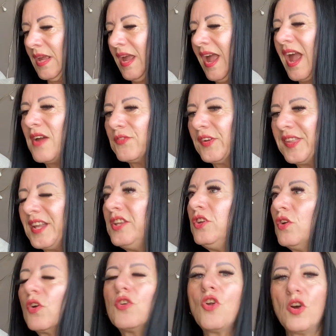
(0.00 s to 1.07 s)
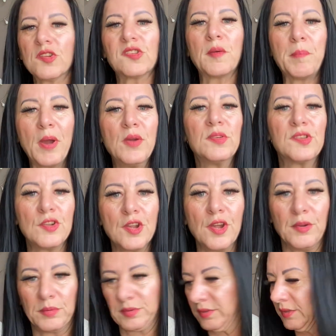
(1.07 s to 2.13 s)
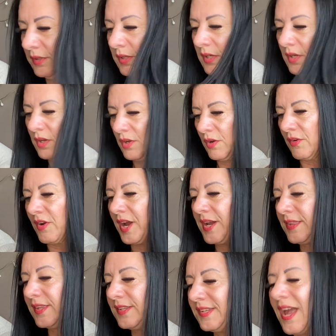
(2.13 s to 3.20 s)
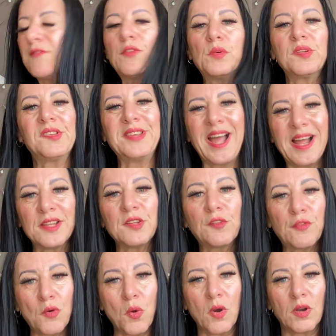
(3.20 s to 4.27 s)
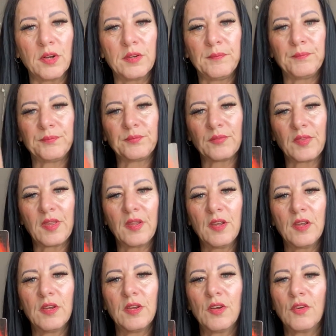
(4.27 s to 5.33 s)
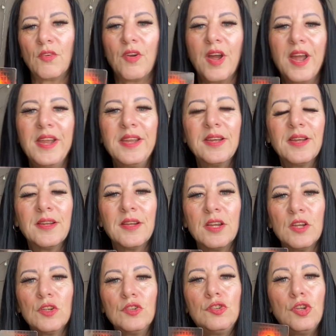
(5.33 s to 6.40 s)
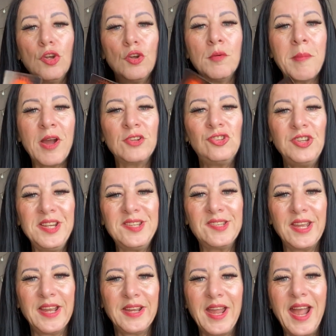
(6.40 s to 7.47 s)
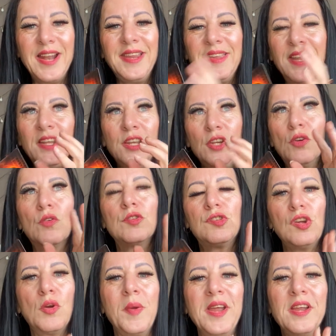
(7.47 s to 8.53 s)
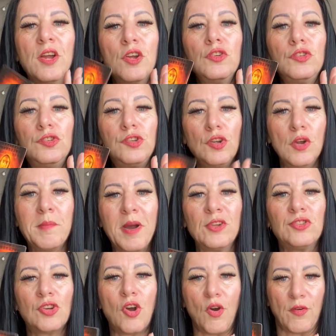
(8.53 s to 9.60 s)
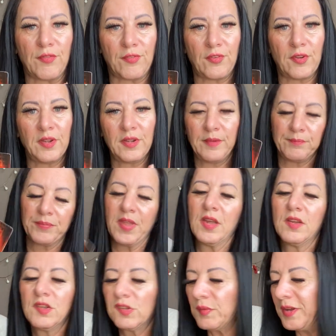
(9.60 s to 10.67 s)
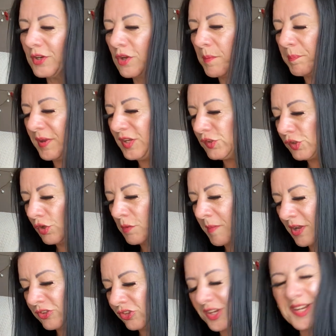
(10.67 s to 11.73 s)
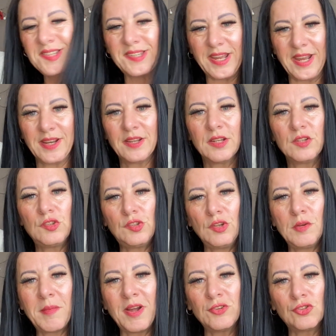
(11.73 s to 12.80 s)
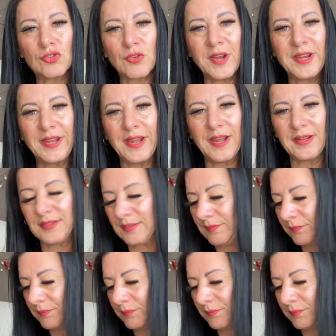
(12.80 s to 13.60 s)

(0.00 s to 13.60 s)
Everything you're not supposed to do, all right? The devil stands for, all right? Too much eating. Anything you're doing too much of. So it could be too much eating, too much drinking.